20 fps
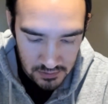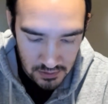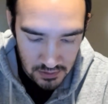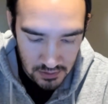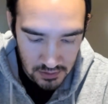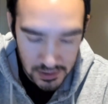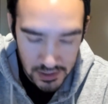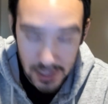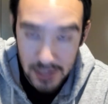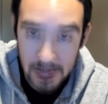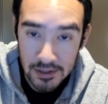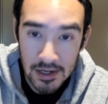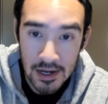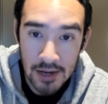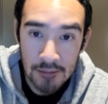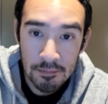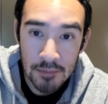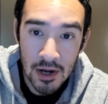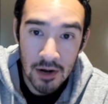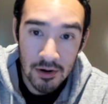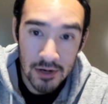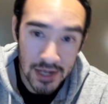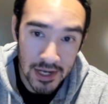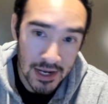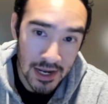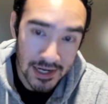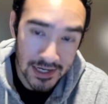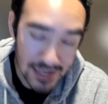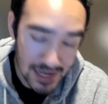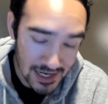Okay,
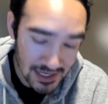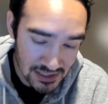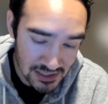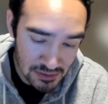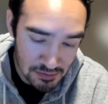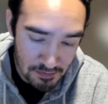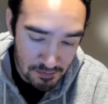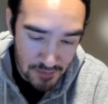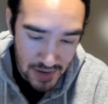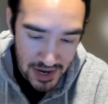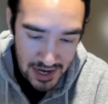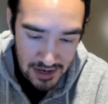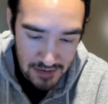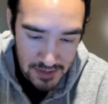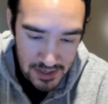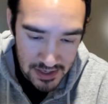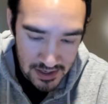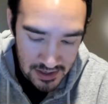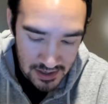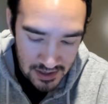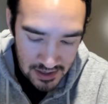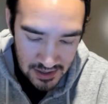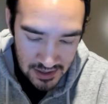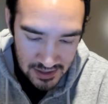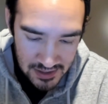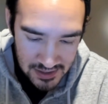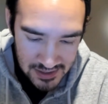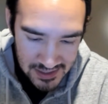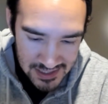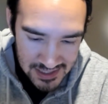okay. I guess maybe
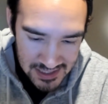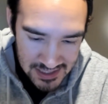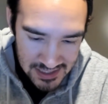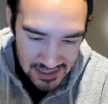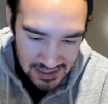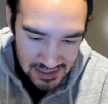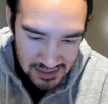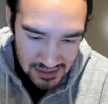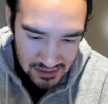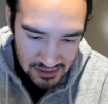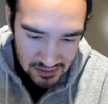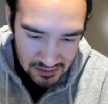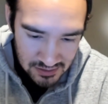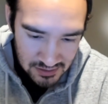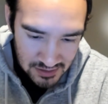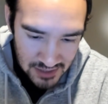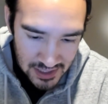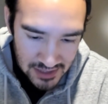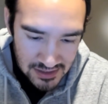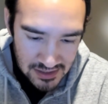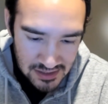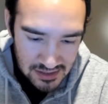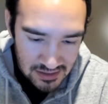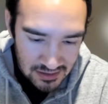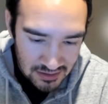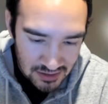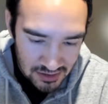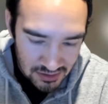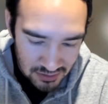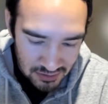that's a
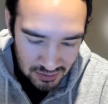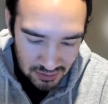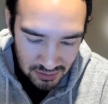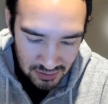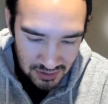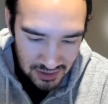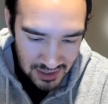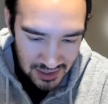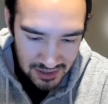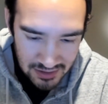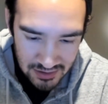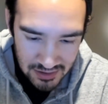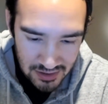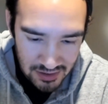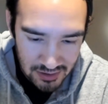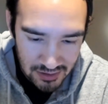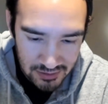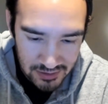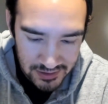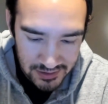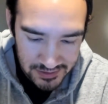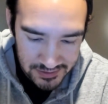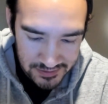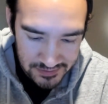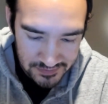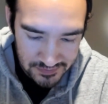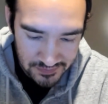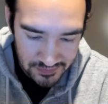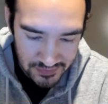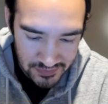little, I don't know.
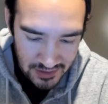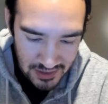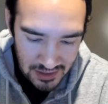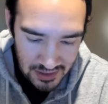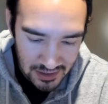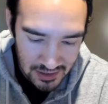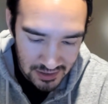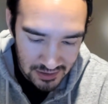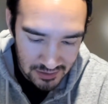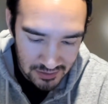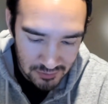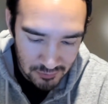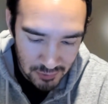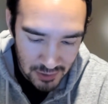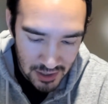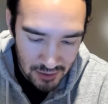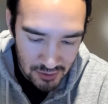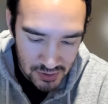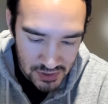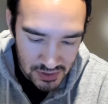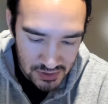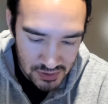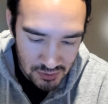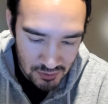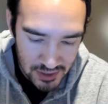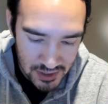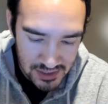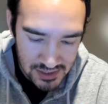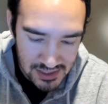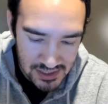When I was on
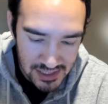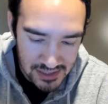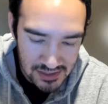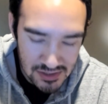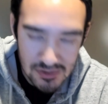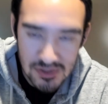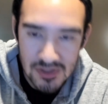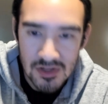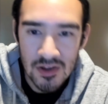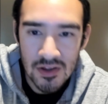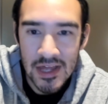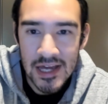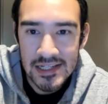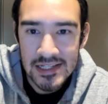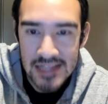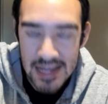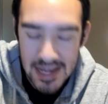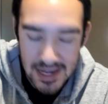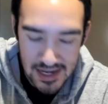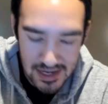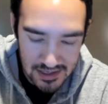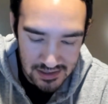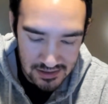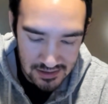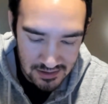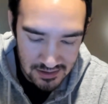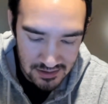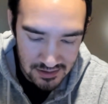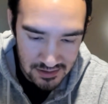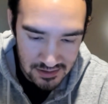26, you saw that 10,